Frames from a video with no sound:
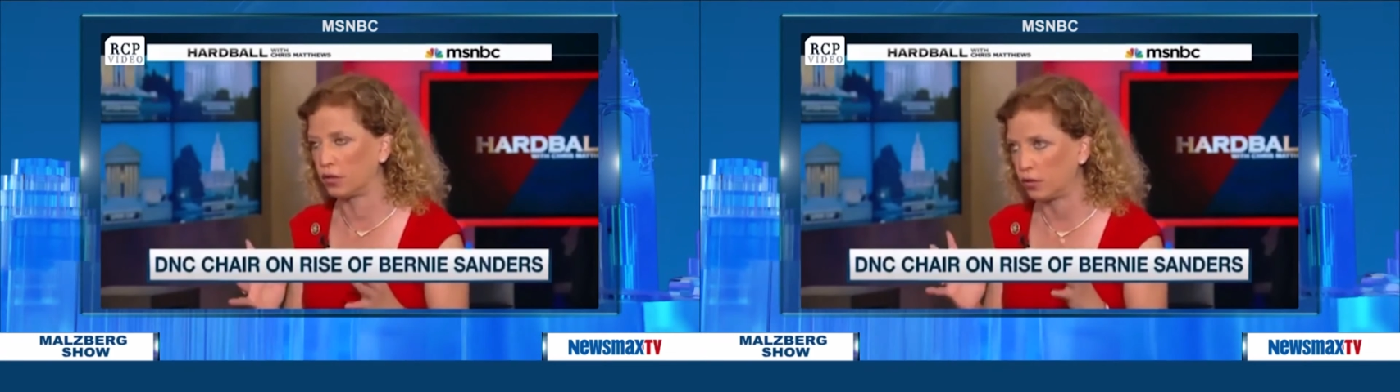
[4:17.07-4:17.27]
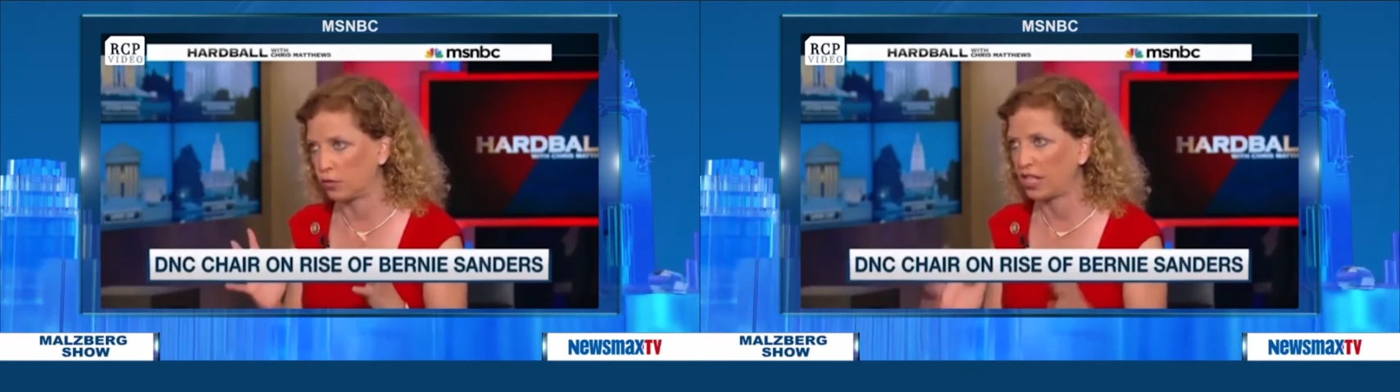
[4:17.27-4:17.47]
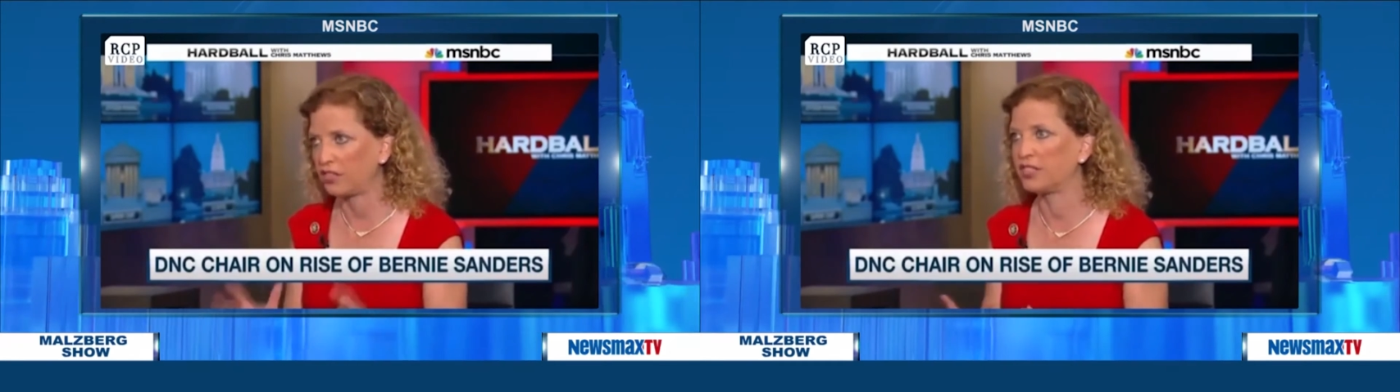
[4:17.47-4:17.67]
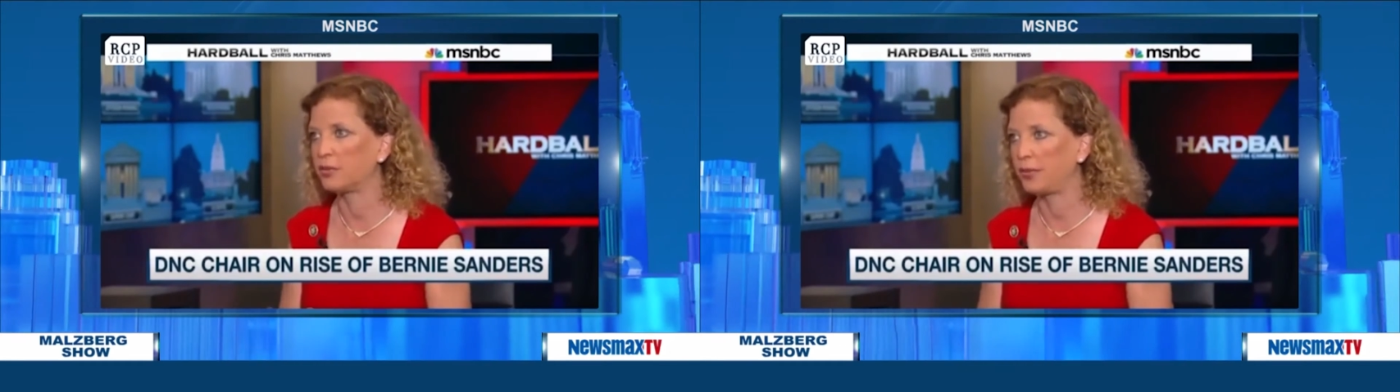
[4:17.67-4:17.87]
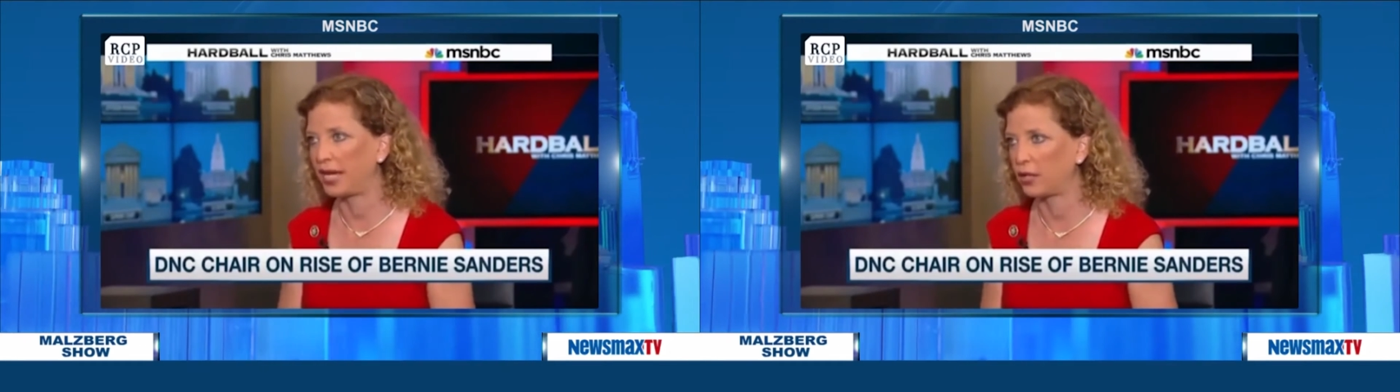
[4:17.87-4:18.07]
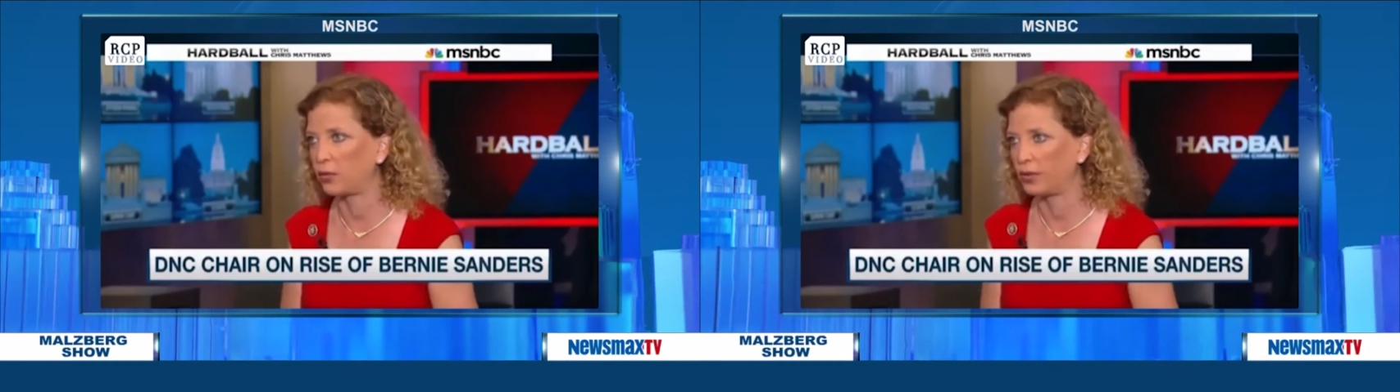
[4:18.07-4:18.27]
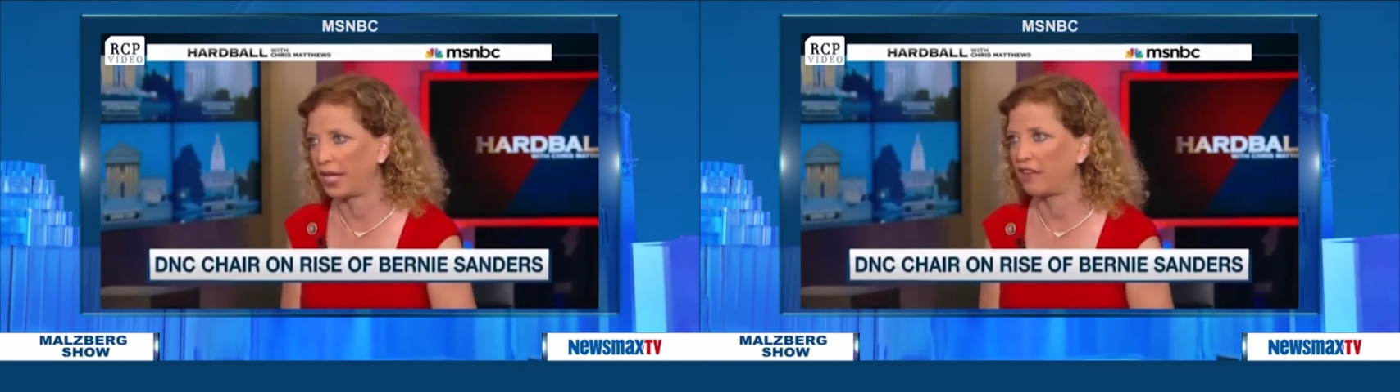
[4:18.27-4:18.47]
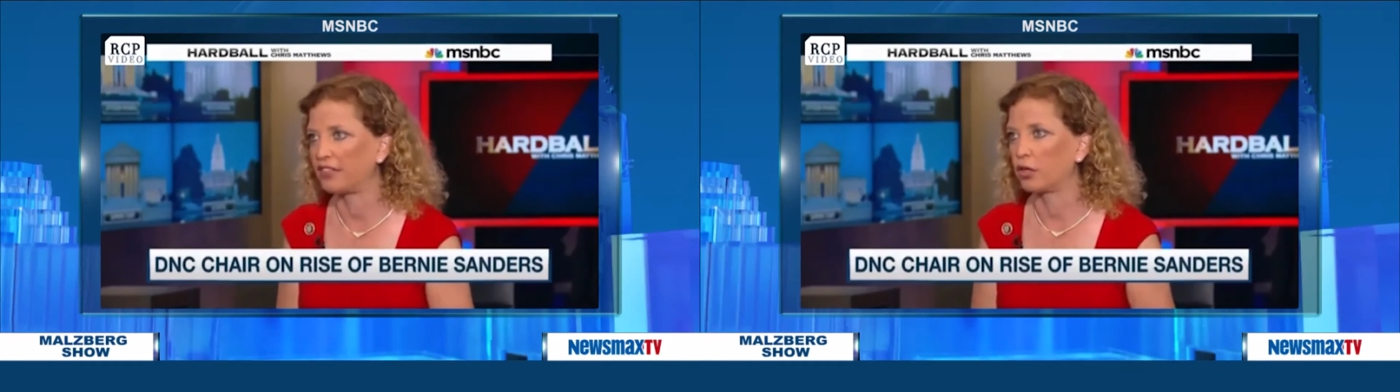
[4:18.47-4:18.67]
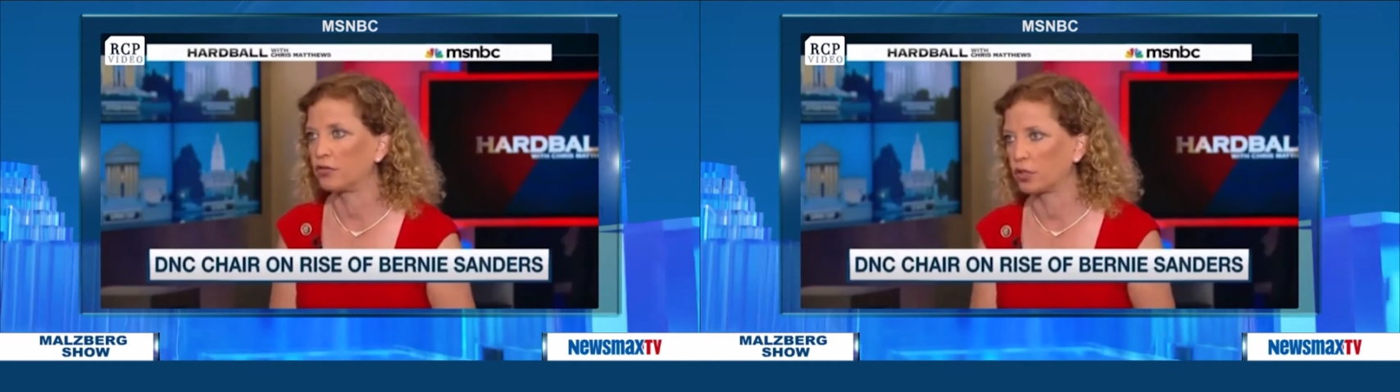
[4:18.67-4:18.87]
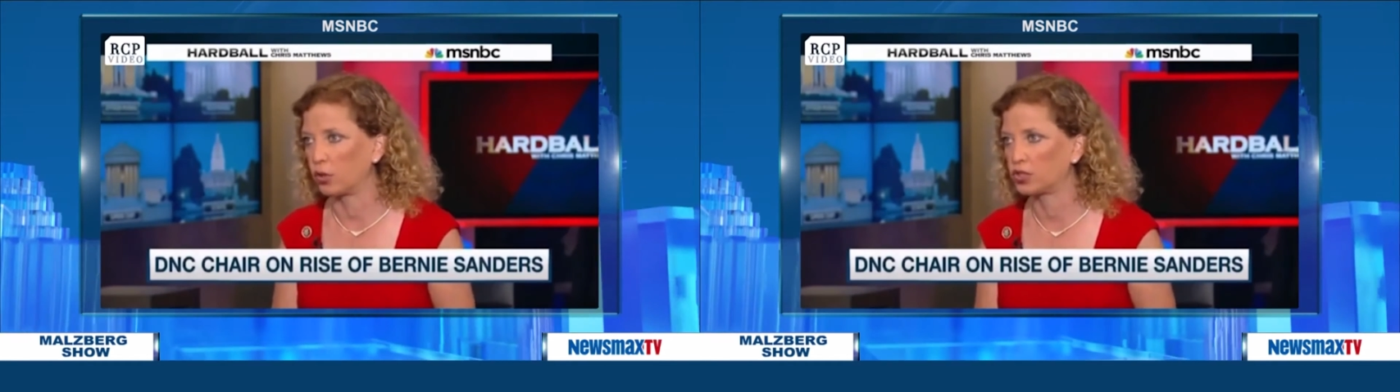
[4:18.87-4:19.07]
The relevant debate that we'll be having
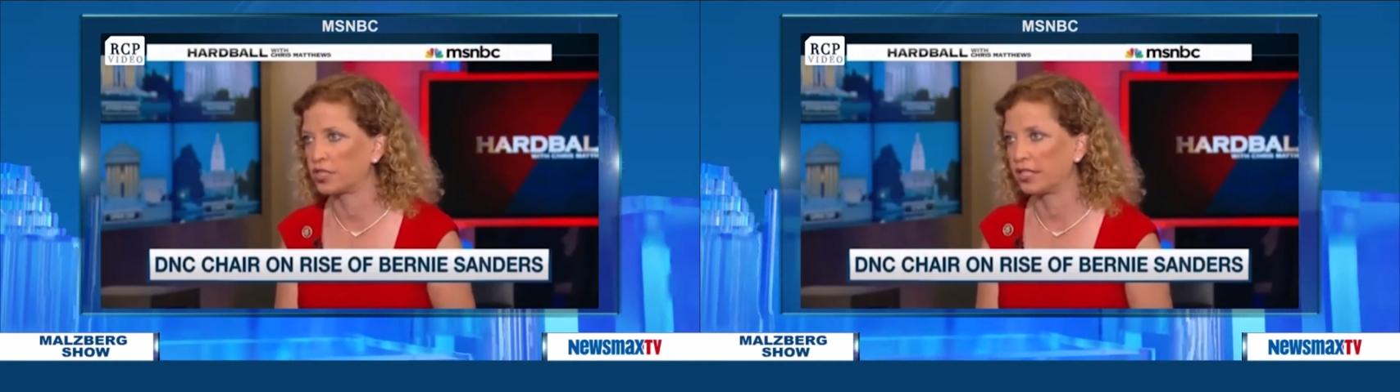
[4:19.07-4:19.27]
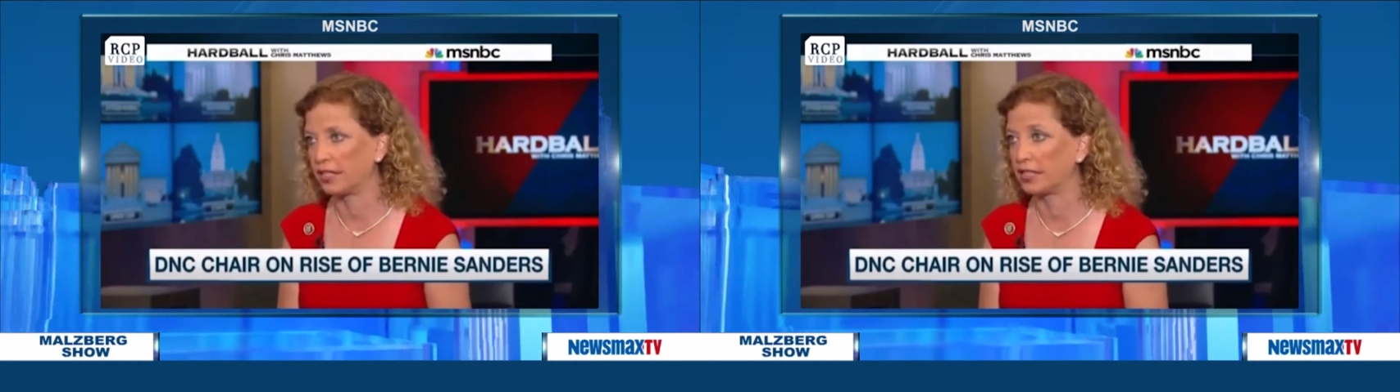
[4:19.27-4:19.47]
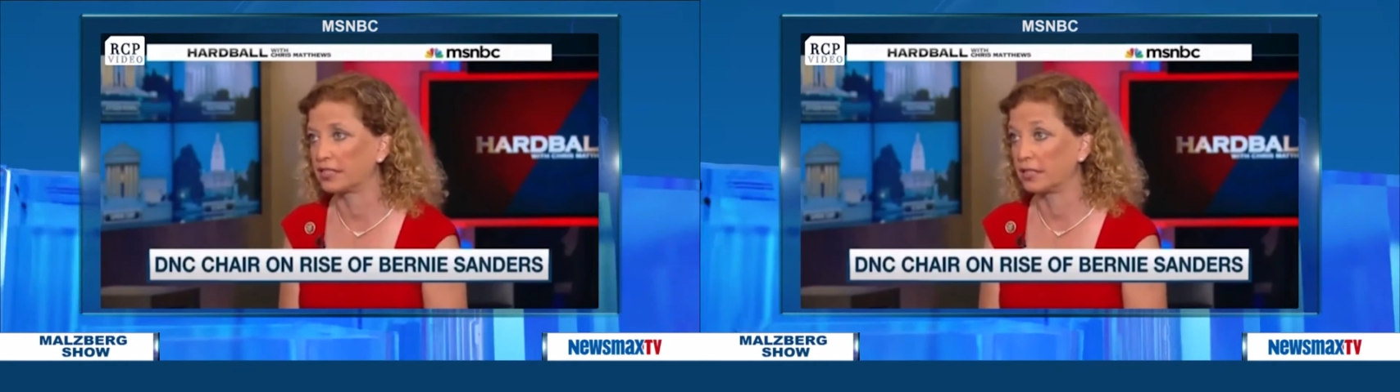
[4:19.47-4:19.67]
over the course of